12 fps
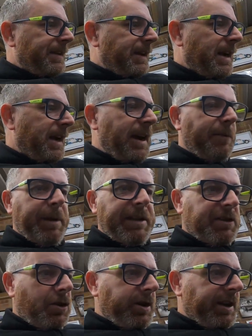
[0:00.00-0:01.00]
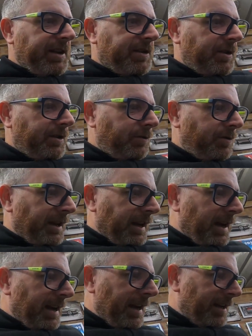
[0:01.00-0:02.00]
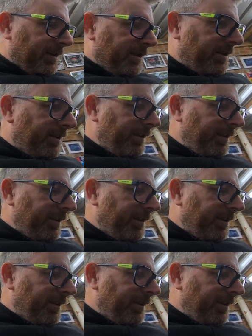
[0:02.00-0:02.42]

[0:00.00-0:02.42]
I have been talking to the guys,